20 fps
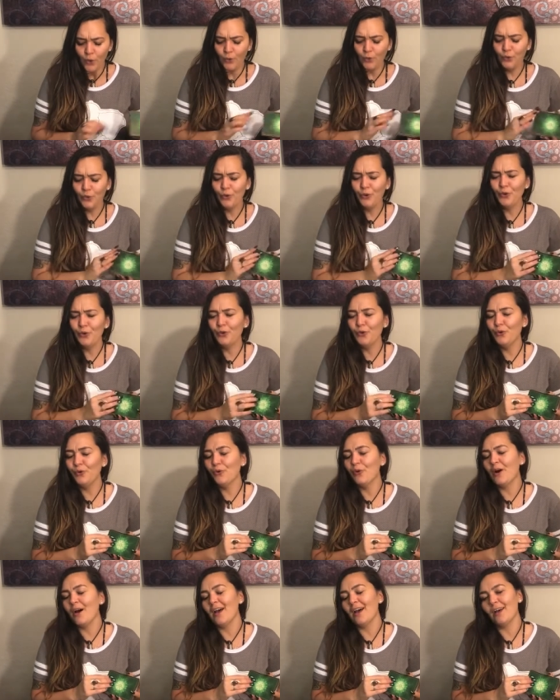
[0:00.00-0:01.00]

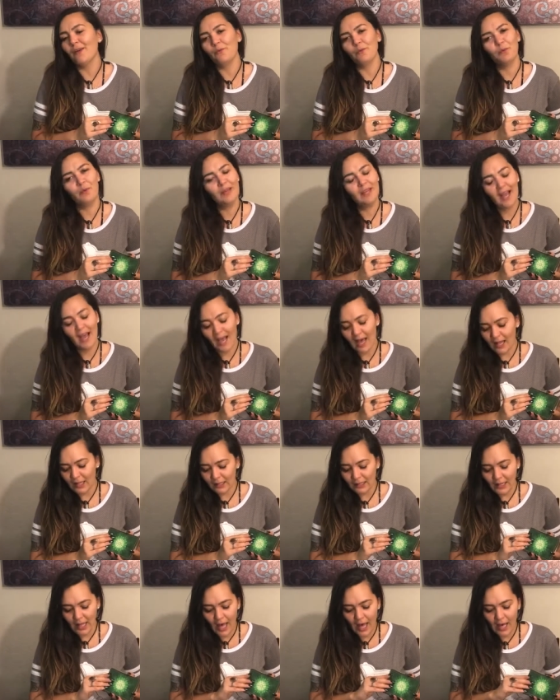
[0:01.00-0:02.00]
Ooh, we got
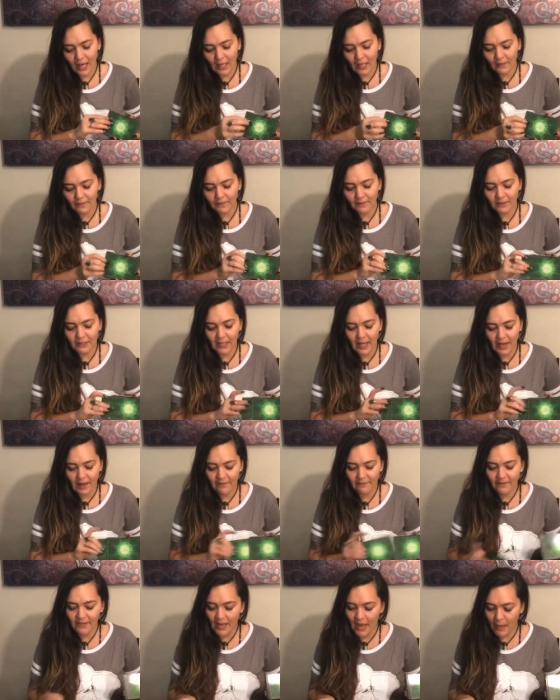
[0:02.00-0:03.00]
a lot of
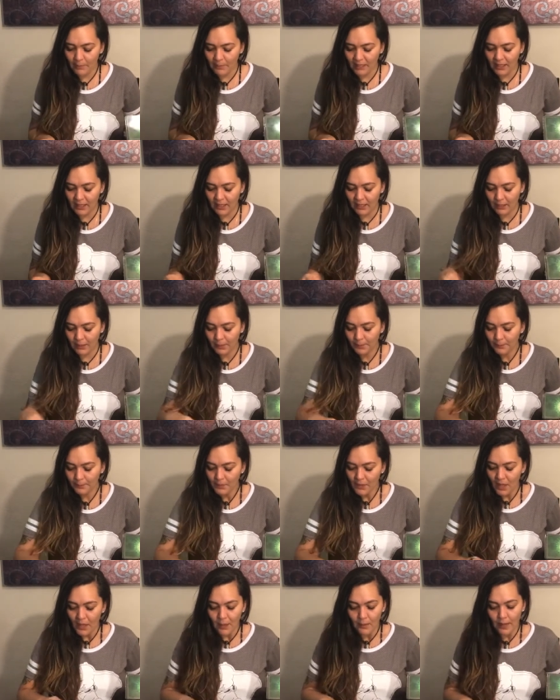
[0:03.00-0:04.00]
love coming,
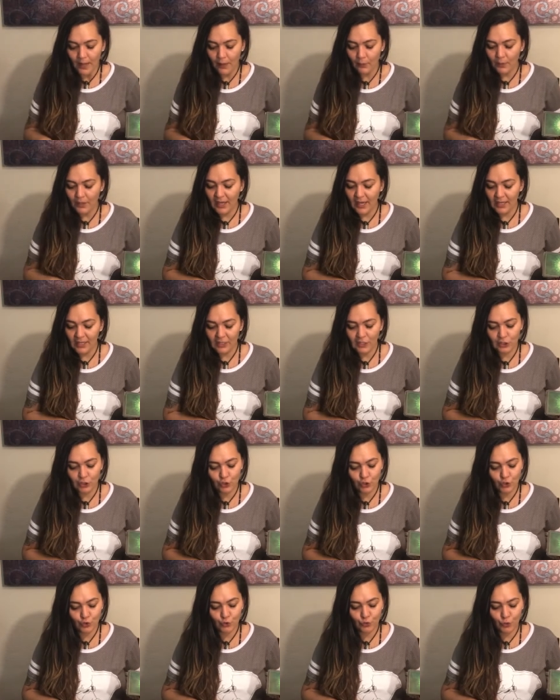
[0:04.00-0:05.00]
and we got to
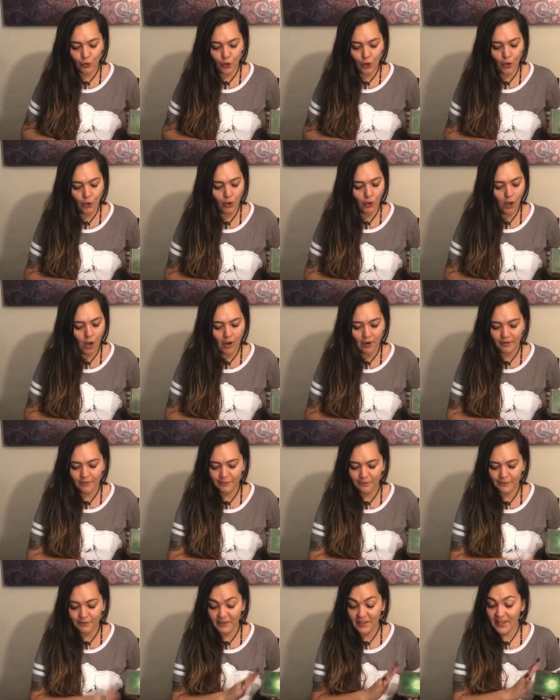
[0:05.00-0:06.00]
control our
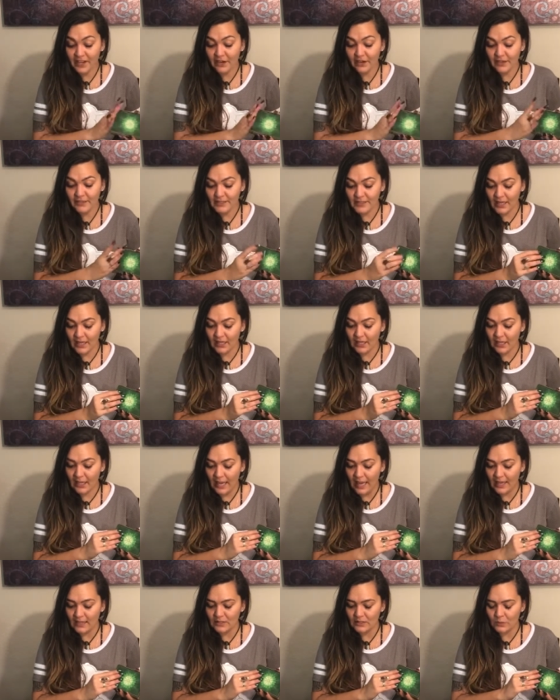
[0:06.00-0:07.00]
fears in
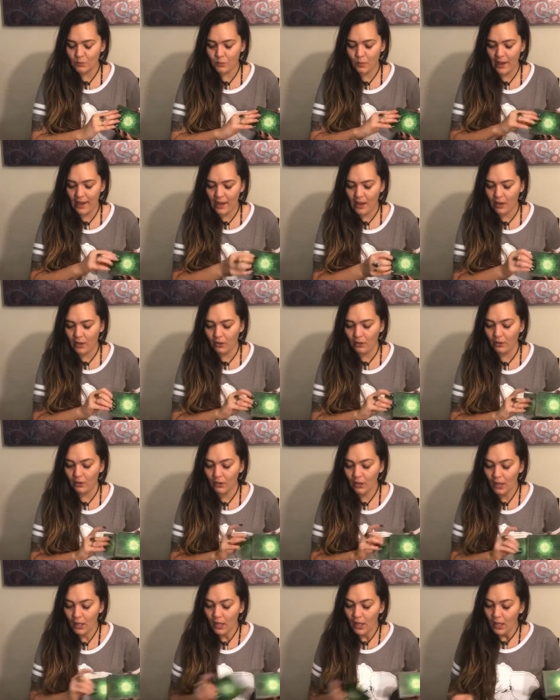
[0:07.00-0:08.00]
it as
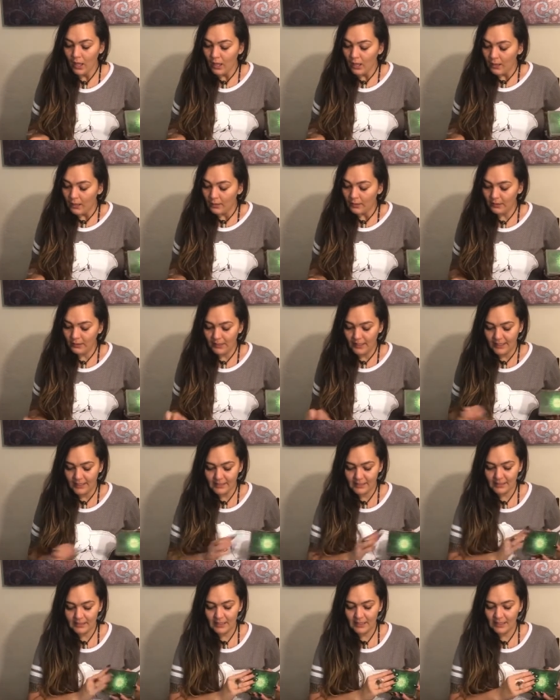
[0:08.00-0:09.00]
well.
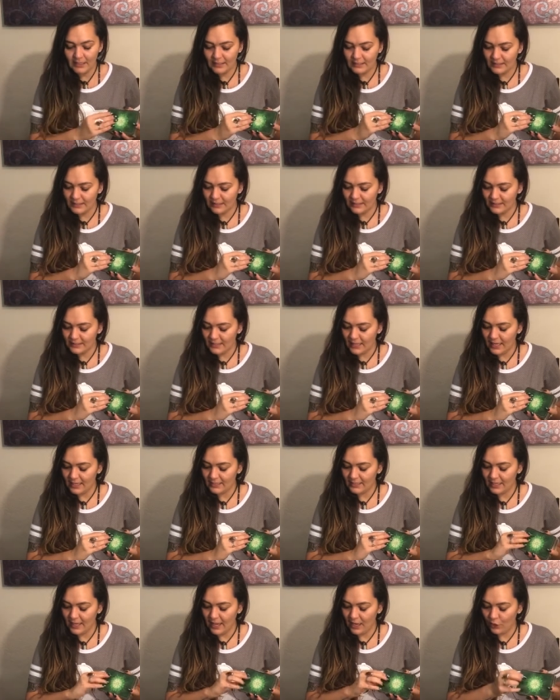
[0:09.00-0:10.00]
Let's see,
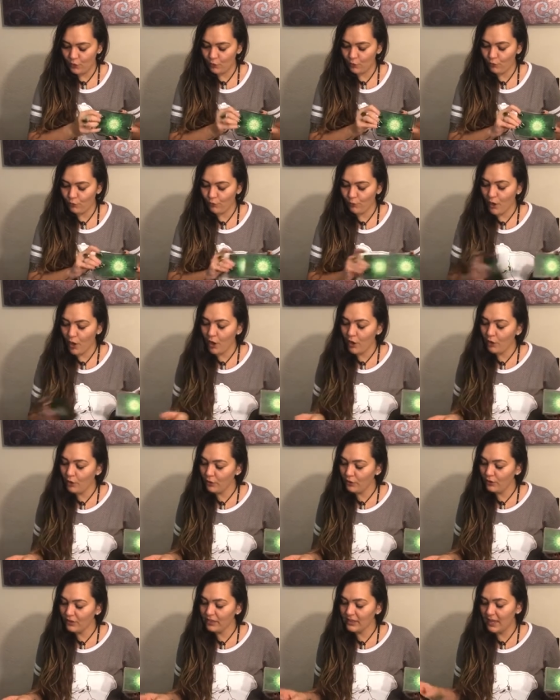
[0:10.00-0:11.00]
success and
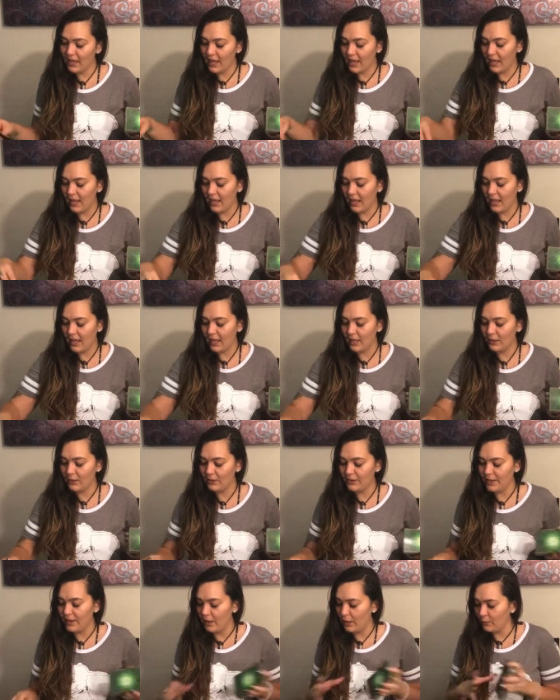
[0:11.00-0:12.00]
growth,
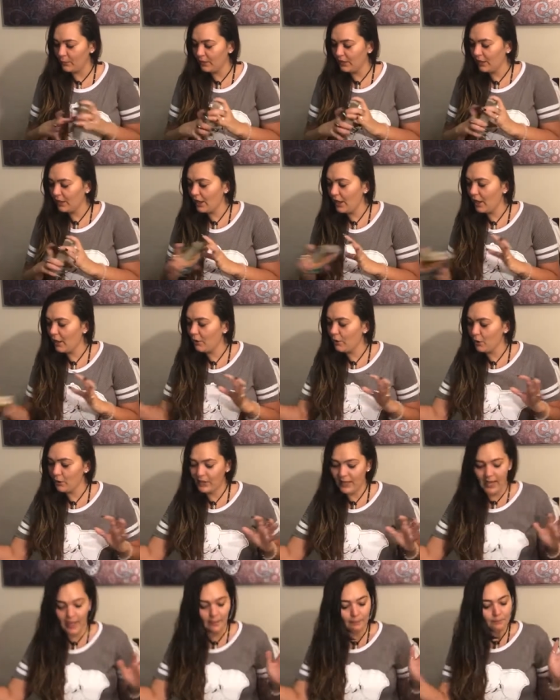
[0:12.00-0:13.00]
and there we go.
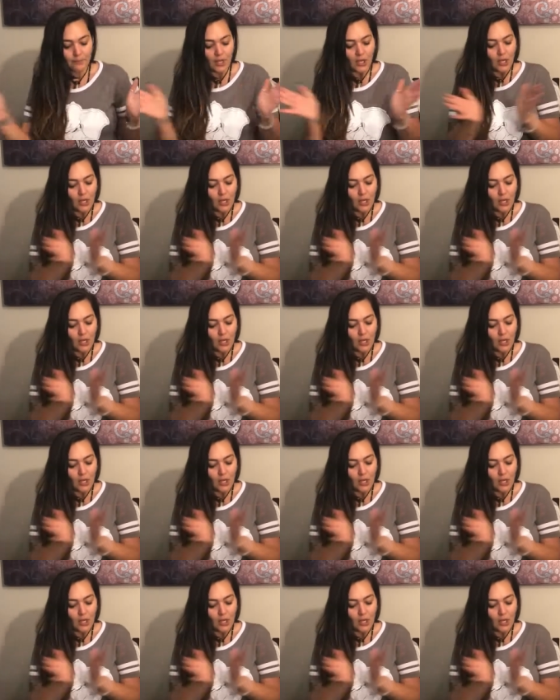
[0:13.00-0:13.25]
Okay.